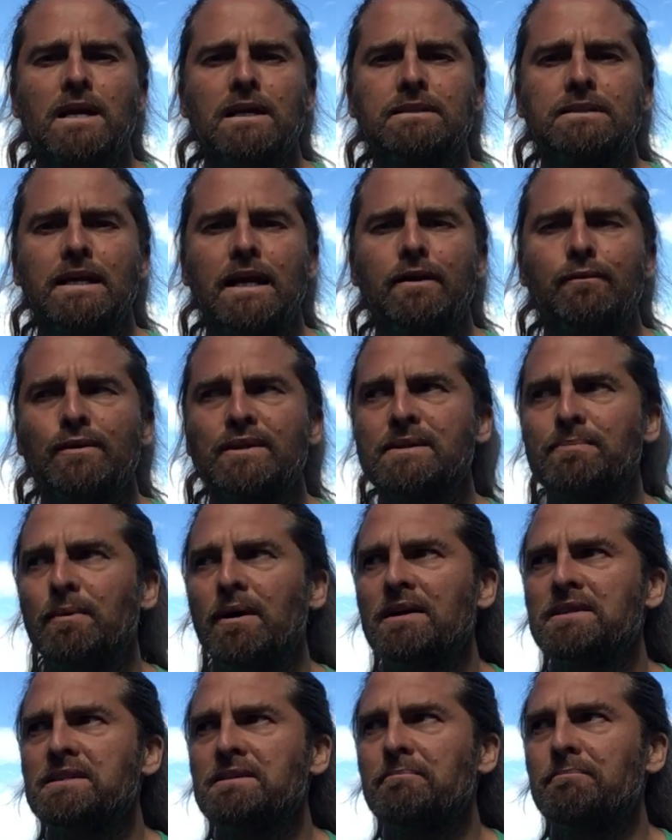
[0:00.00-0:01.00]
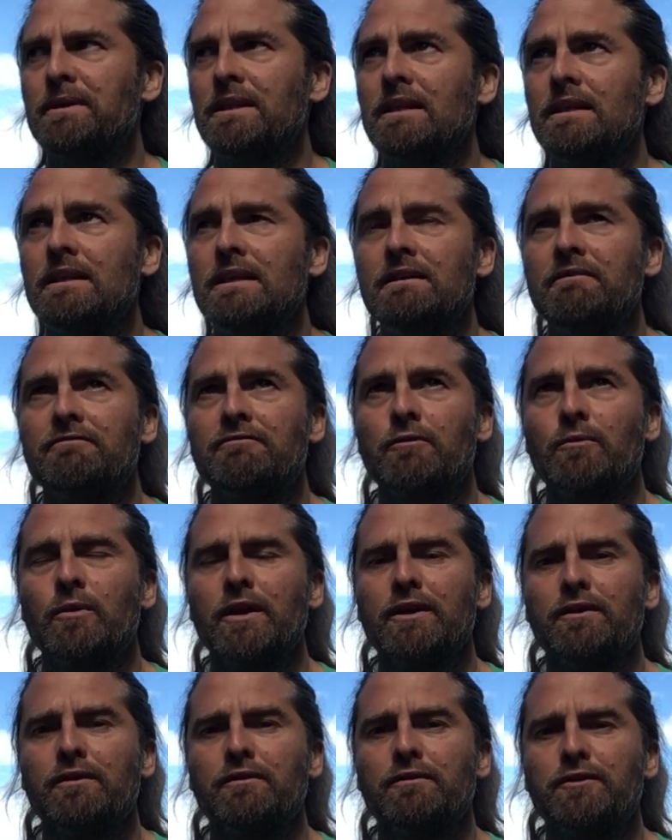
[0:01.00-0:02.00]
take responsibility for
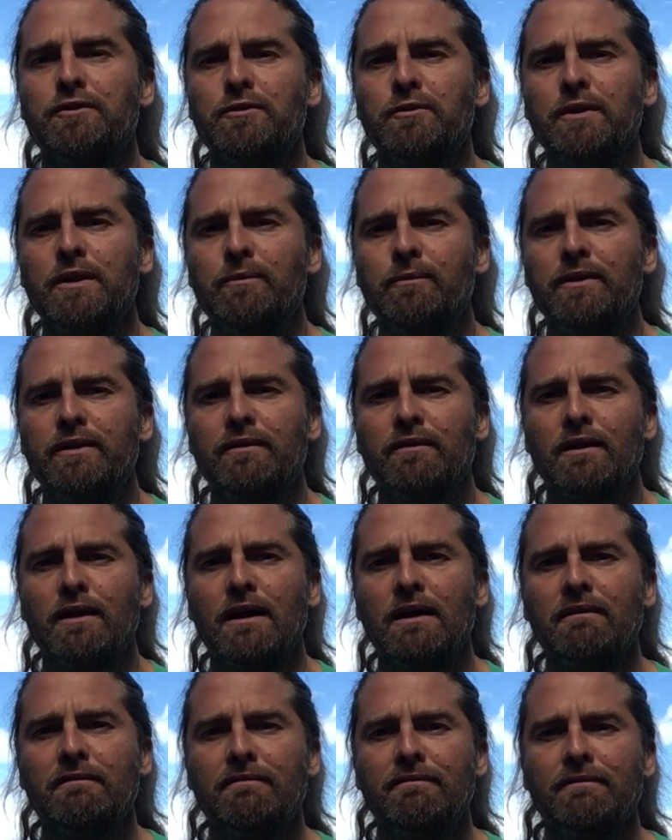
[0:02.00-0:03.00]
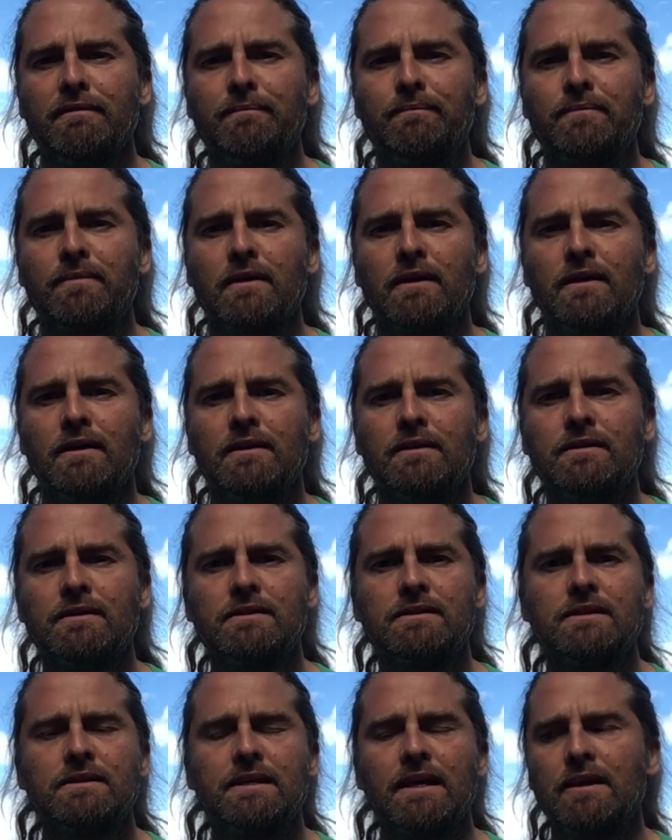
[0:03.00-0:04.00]
what you're doing with your life, and
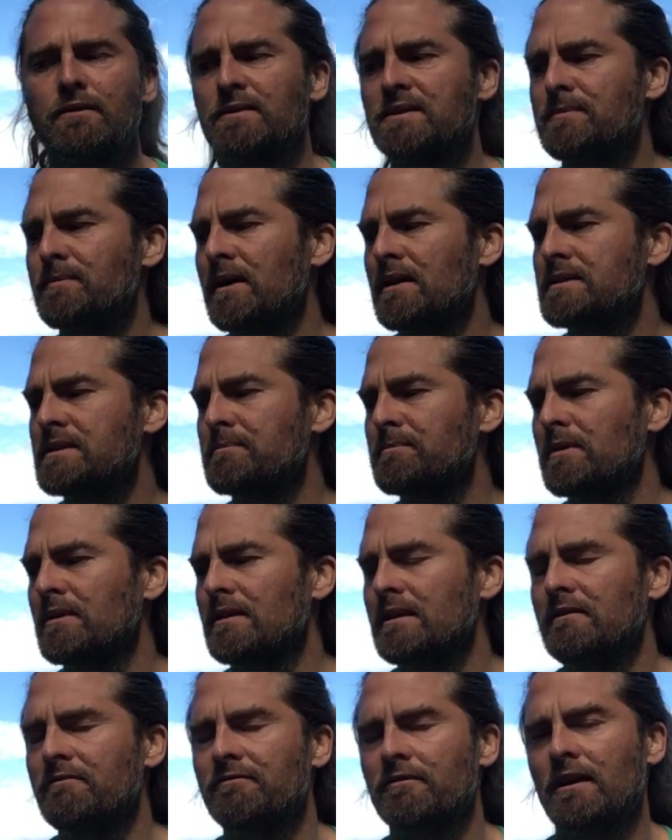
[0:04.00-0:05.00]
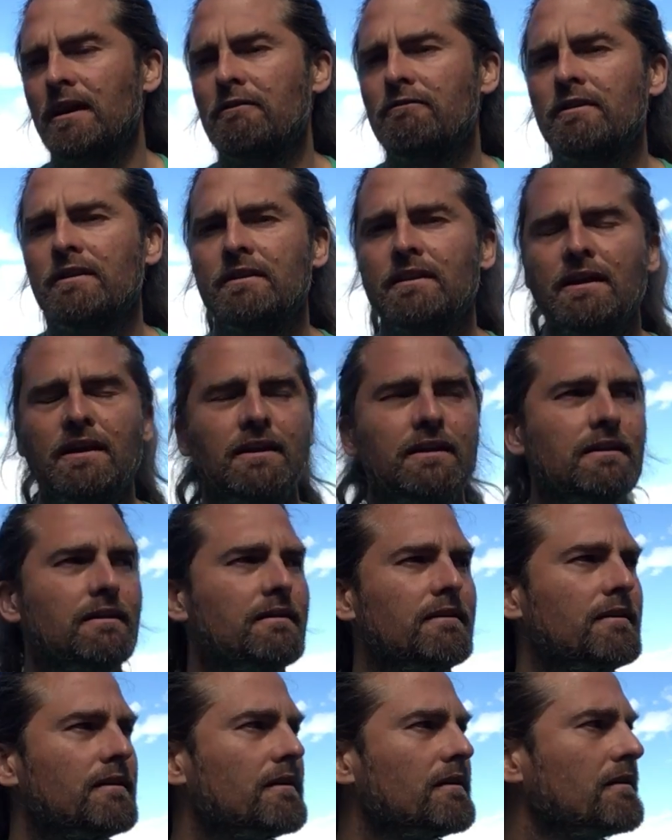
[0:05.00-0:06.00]
to take responsibility for everything
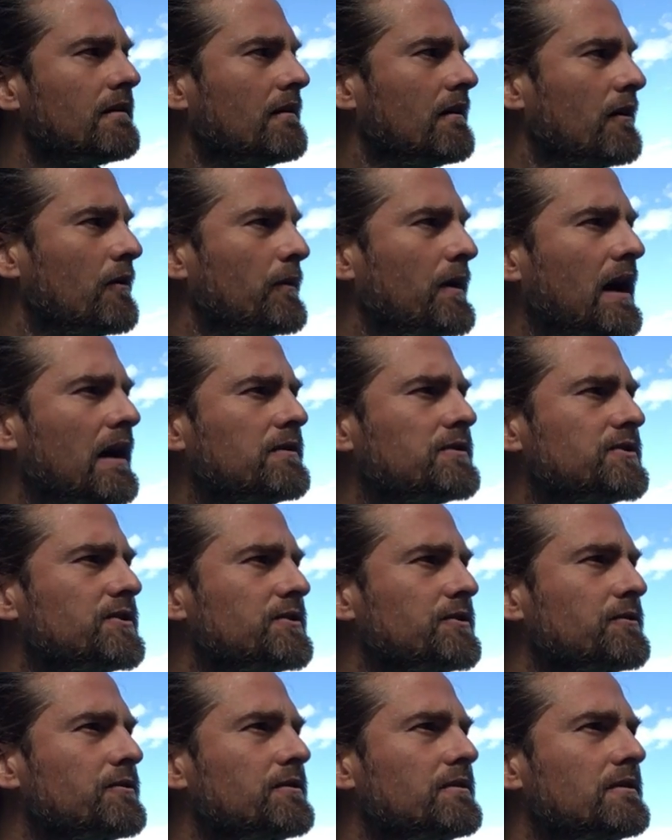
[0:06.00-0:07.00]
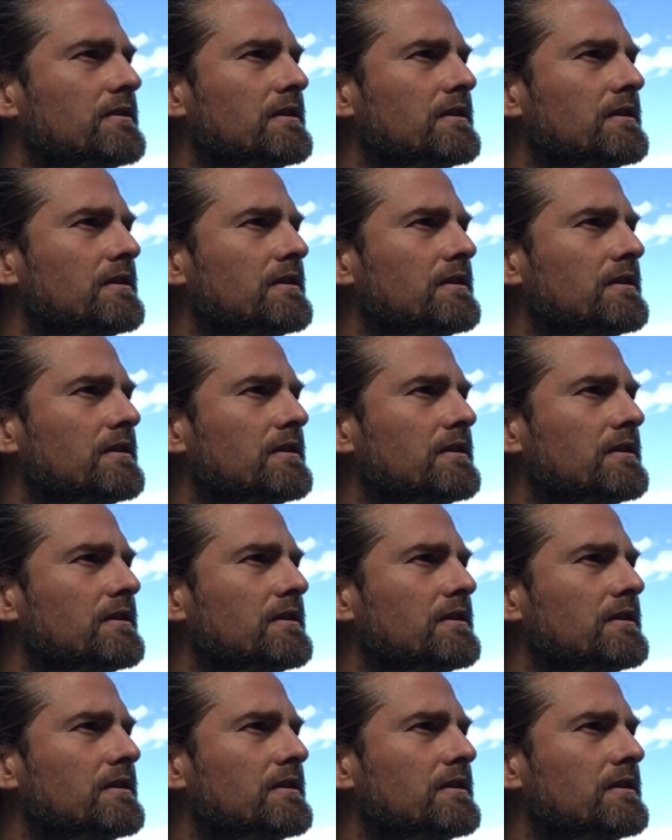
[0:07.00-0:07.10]
around you,